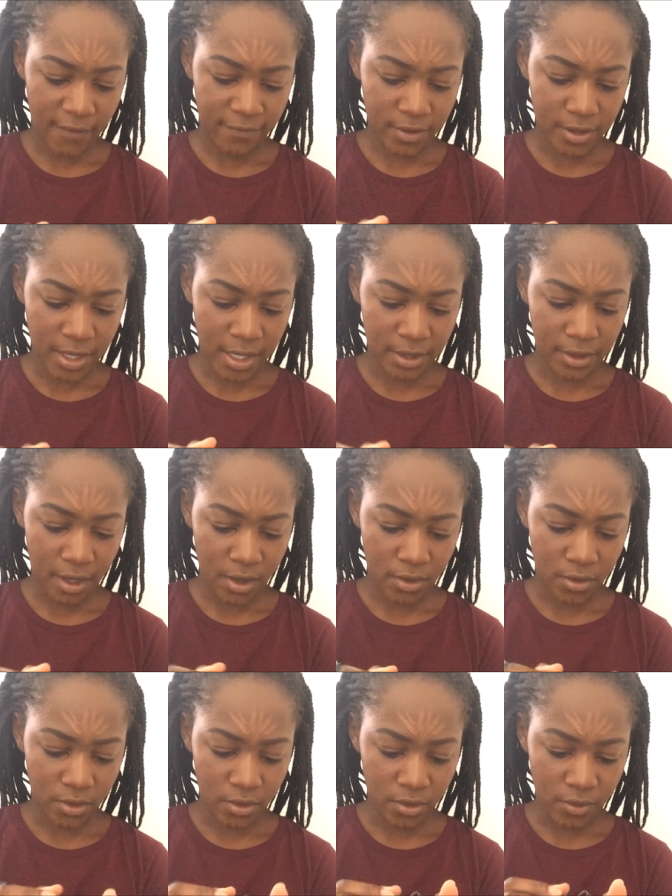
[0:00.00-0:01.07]
I felt like
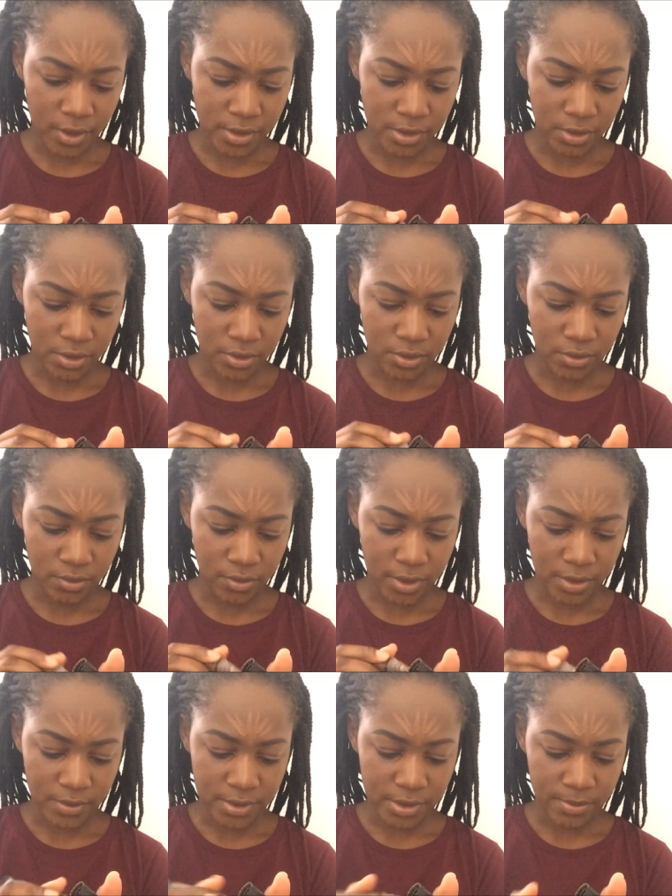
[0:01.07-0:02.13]
dark cocoa wasn't gonna do
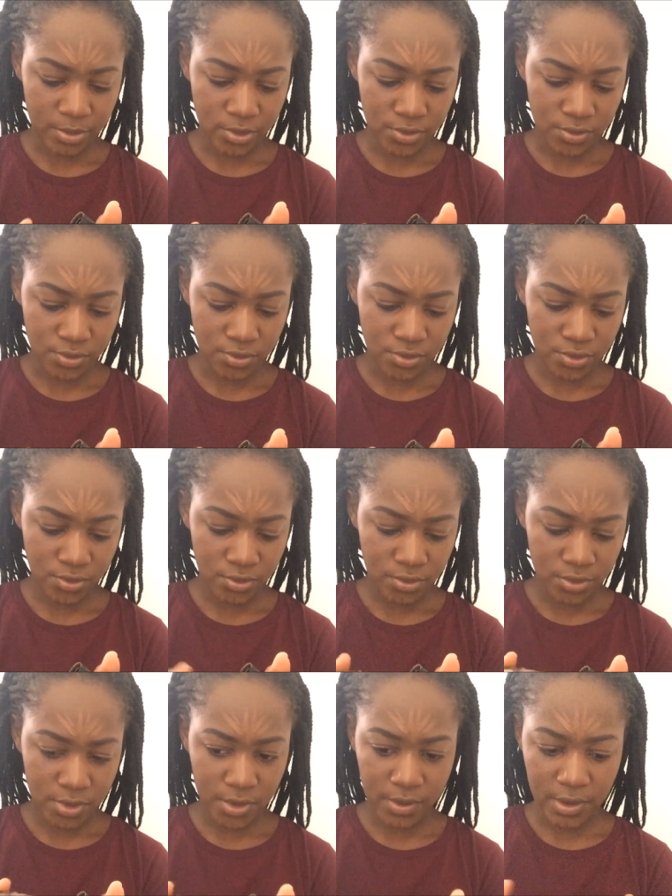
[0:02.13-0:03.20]
what it was supposed to
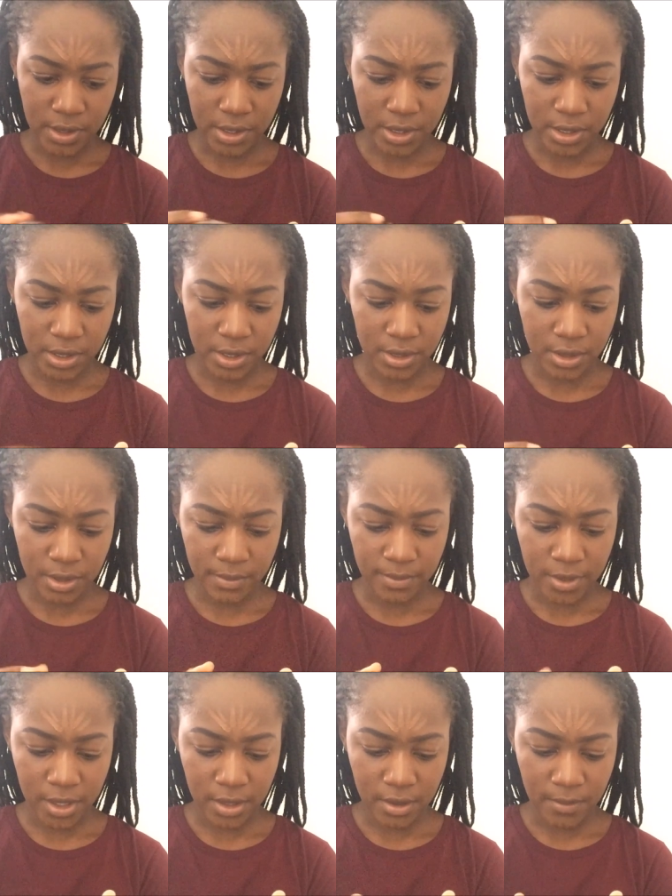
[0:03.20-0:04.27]
do so then I ended
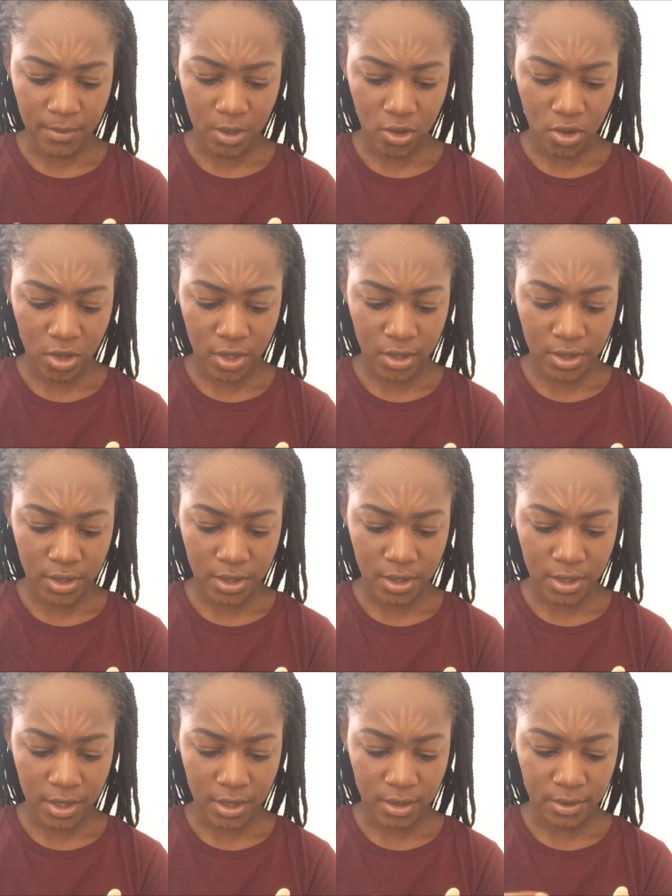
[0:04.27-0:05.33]
up getting
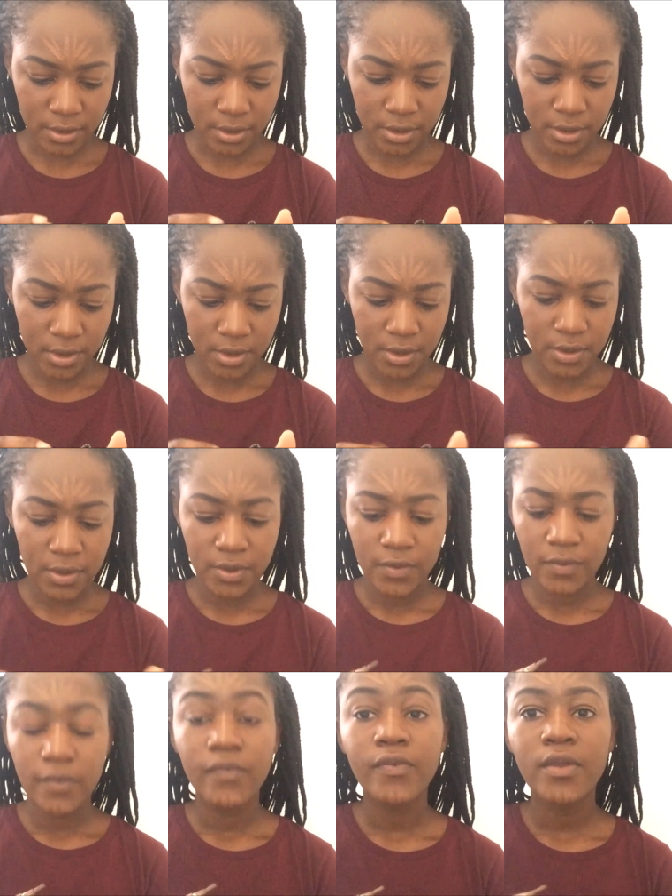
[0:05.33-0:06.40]
mahogany and
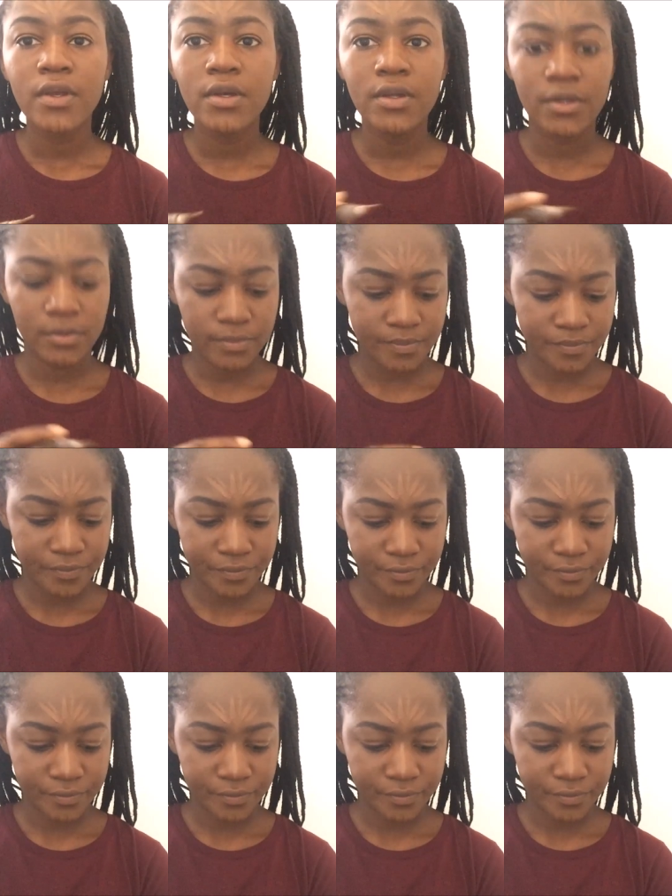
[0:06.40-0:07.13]
you know